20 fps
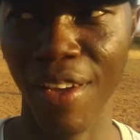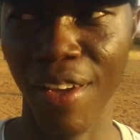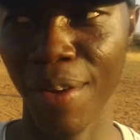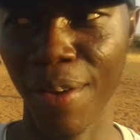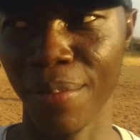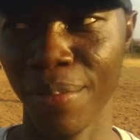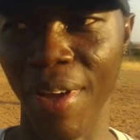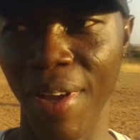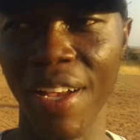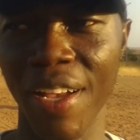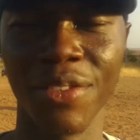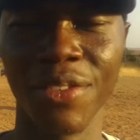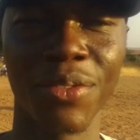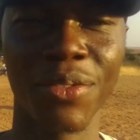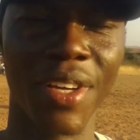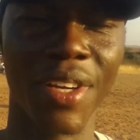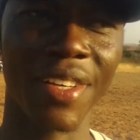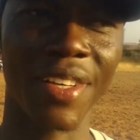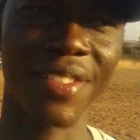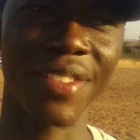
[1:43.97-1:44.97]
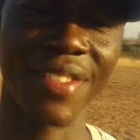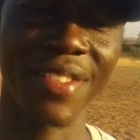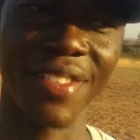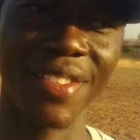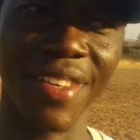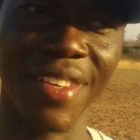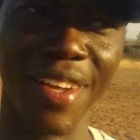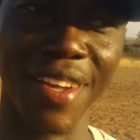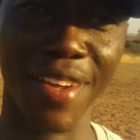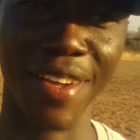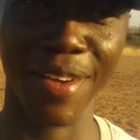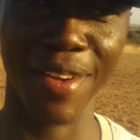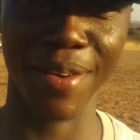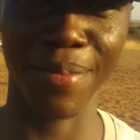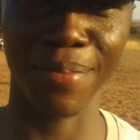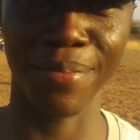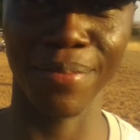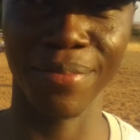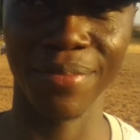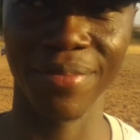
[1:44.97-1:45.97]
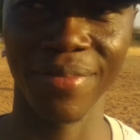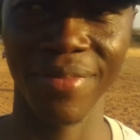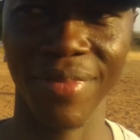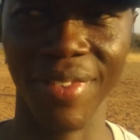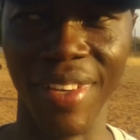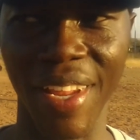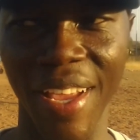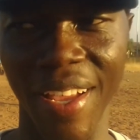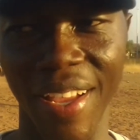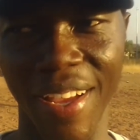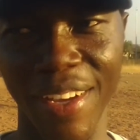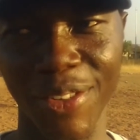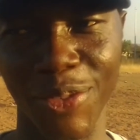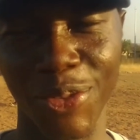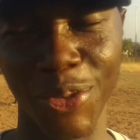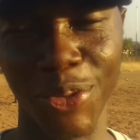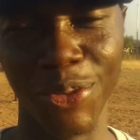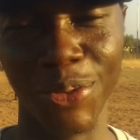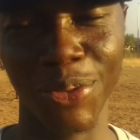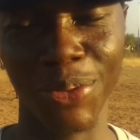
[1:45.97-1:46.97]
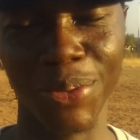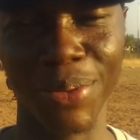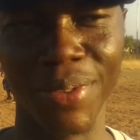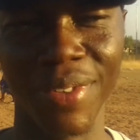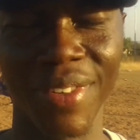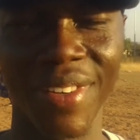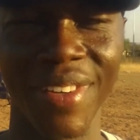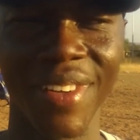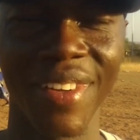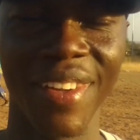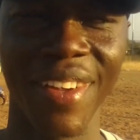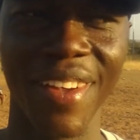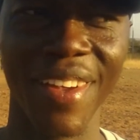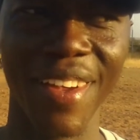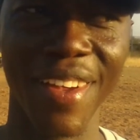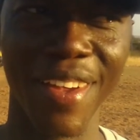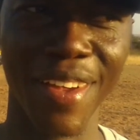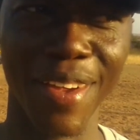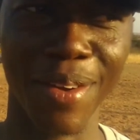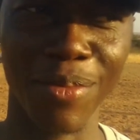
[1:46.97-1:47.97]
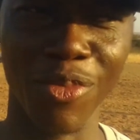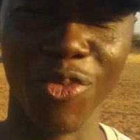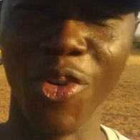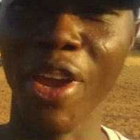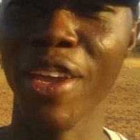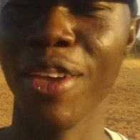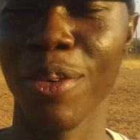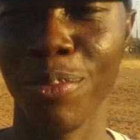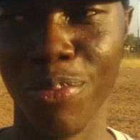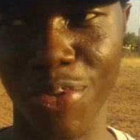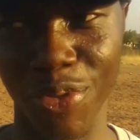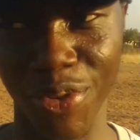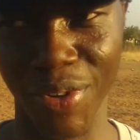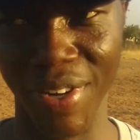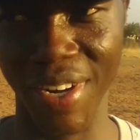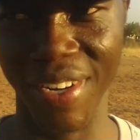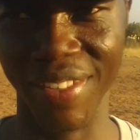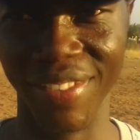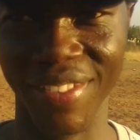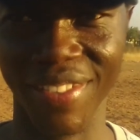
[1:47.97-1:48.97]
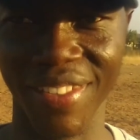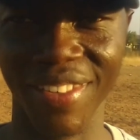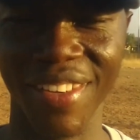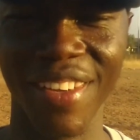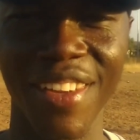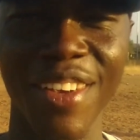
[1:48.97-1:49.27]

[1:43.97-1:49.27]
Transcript: As you can see, like I told you, work in progress.